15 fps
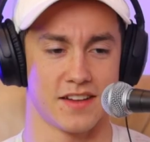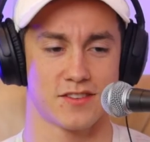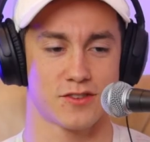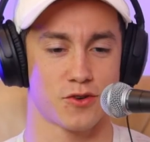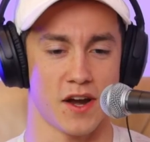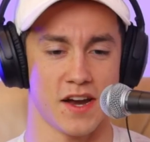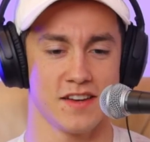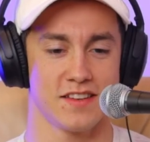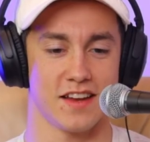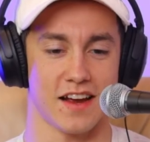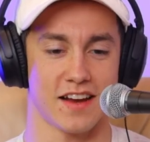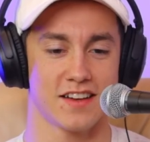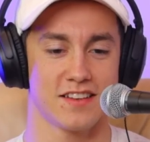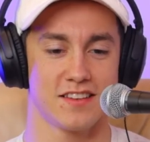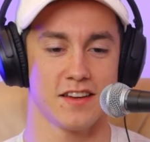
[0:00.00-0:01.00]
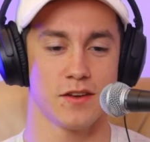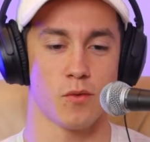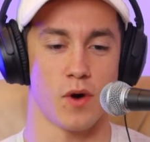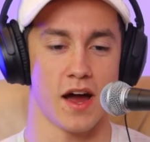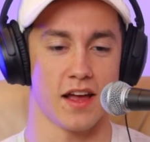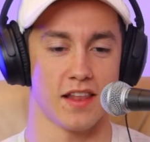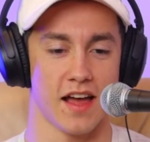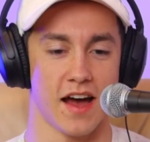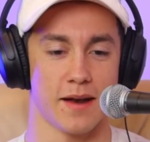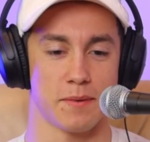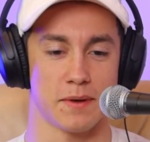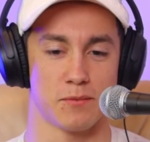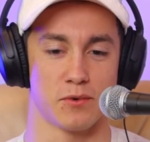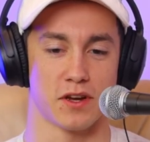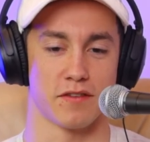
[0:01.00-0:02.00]
it's crazy. I could see why a lot
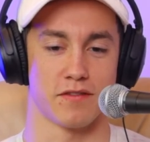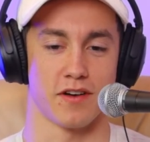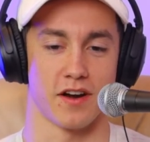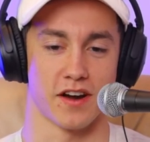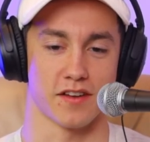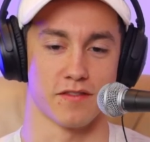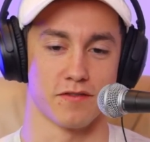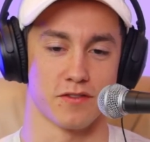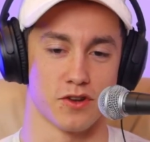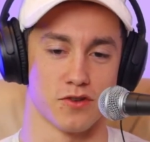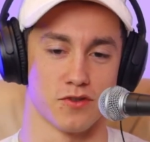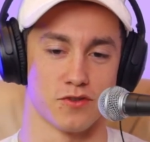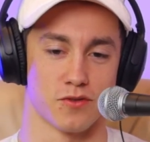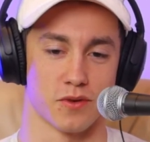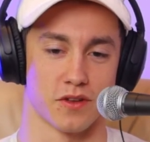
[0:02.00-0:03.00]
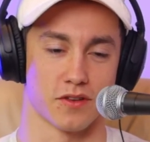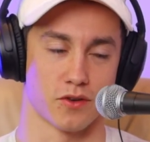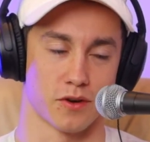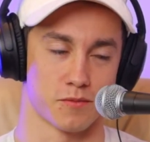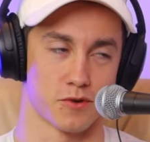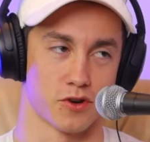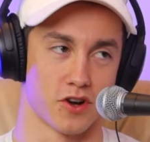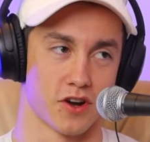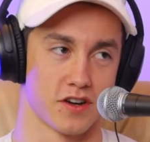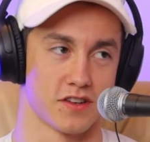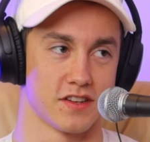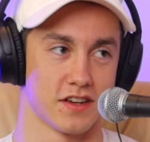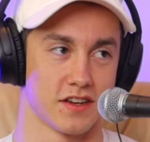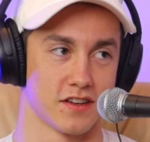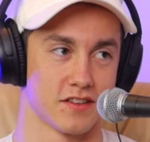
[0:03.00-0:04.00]
of people get very confused with
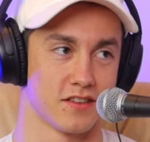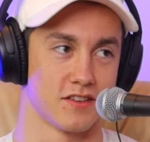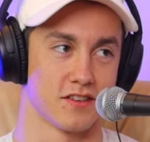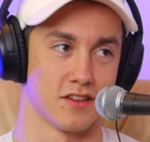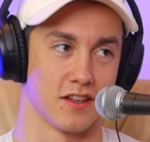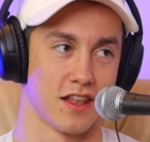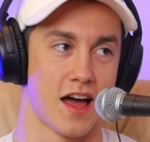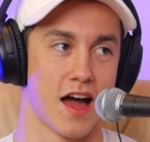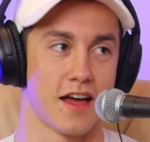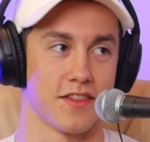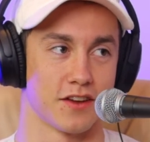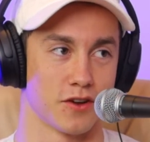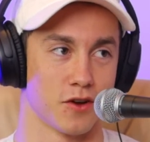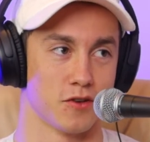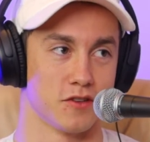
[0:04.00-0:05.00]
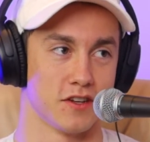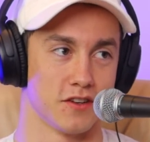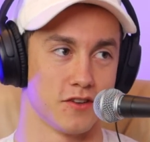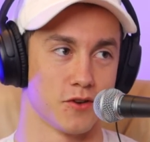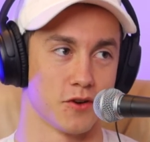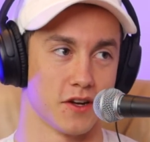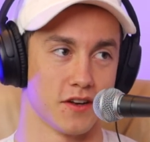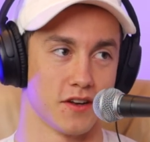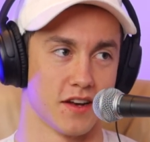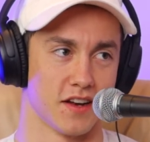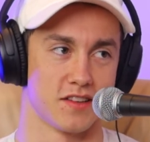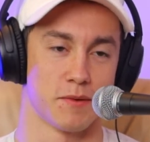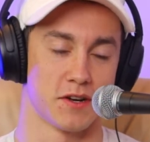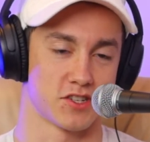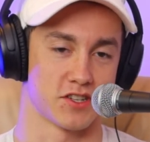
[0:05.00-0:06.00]
cryptocurrency because there's a lot that goes into it,
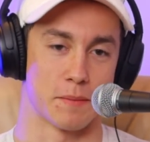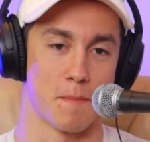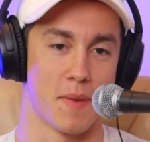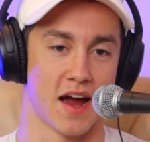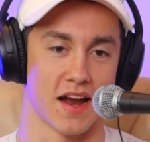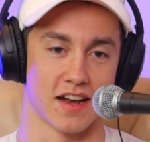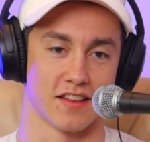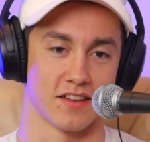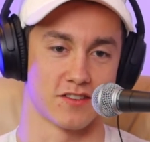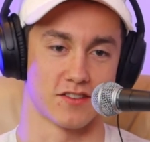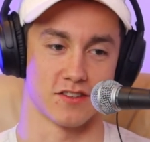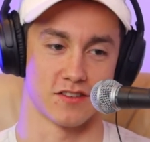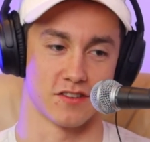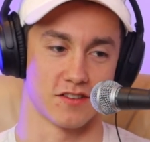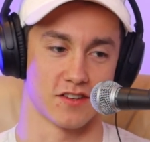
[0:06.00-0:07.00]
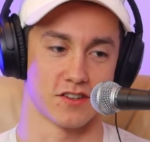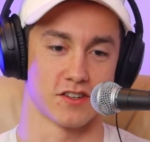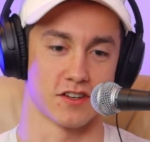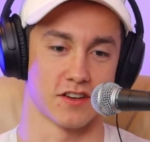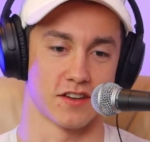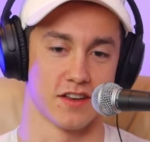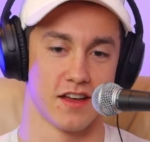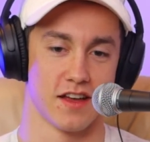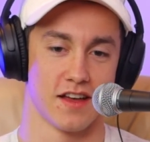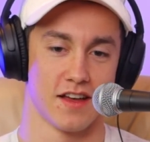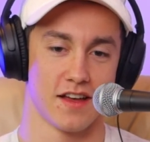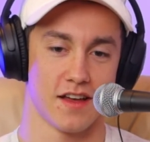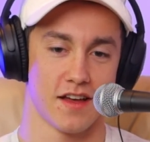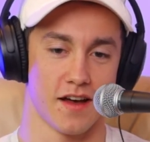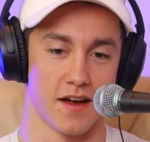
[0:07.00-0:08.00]
and especially mining. It's just such a
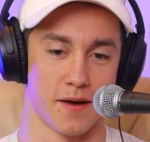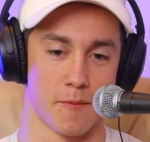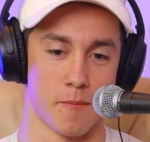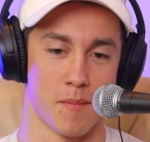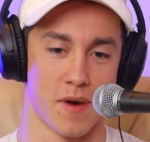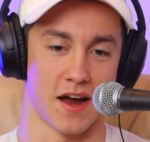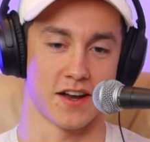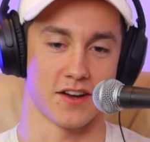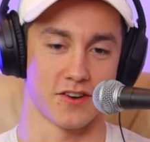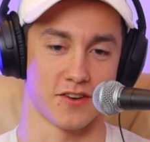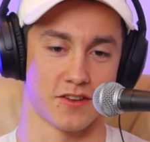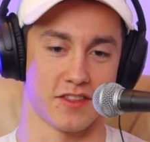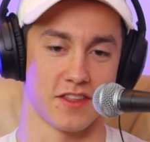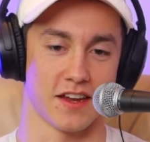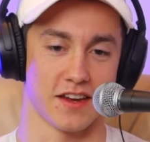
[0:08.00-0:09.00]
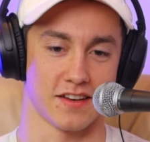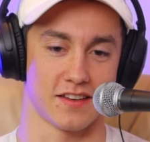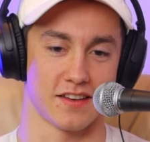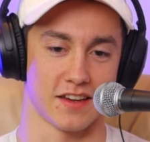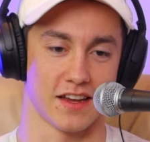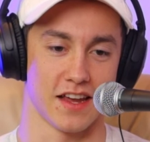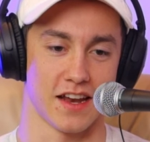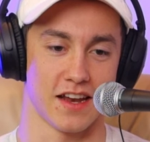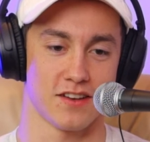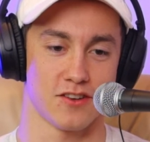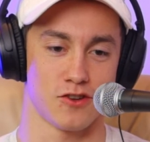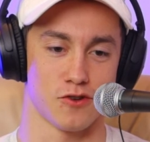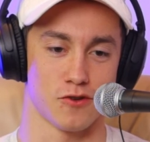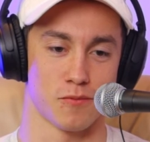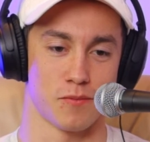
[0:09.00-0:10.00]
minor thing to get
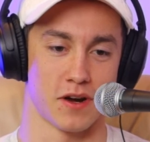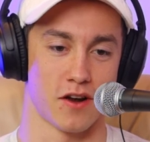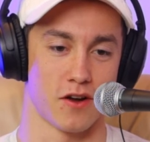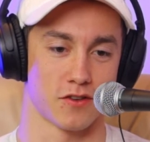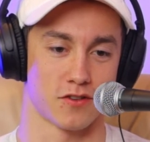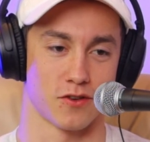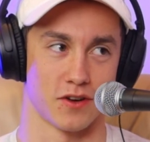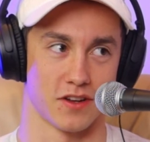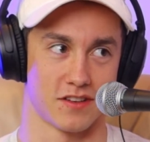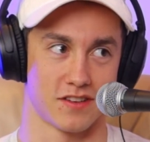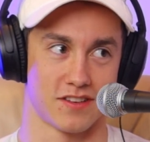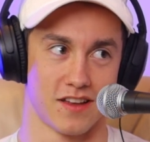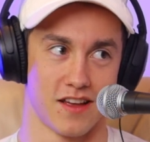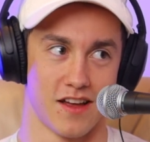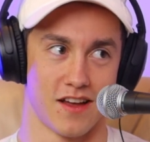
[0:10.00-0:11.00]
into, but also it's